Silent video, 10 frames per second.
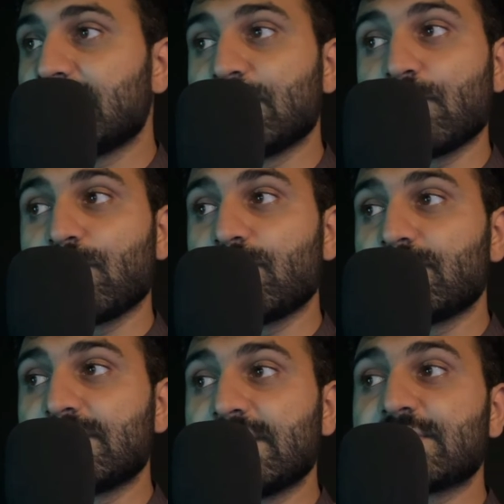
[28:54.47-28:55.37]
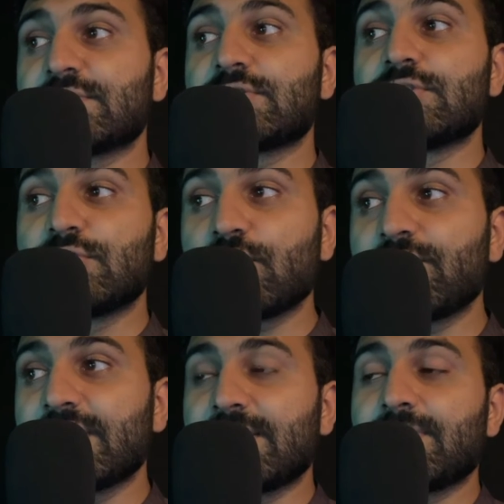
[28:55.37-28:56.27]
No, there is no
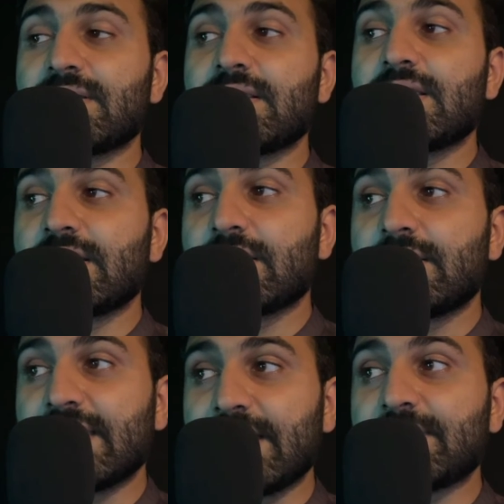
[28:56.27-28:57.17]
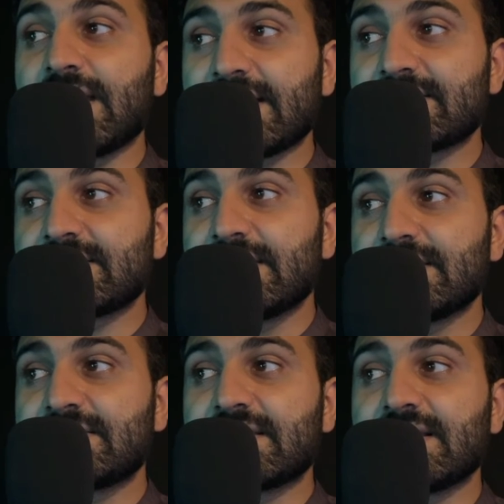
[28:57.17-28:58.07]
variable named x
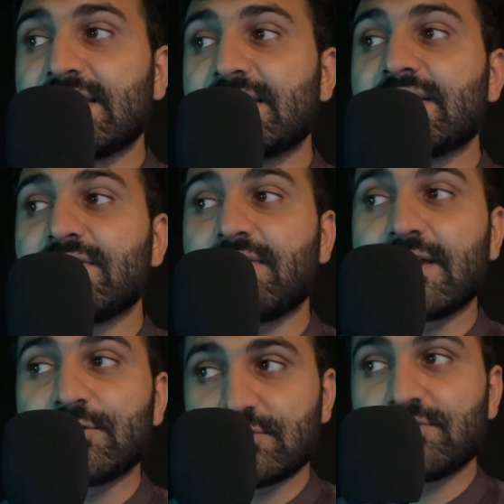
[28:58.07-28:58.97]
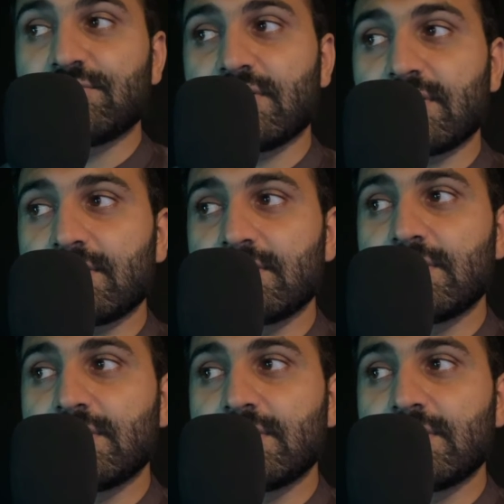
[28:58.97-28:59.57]
is declared via using var.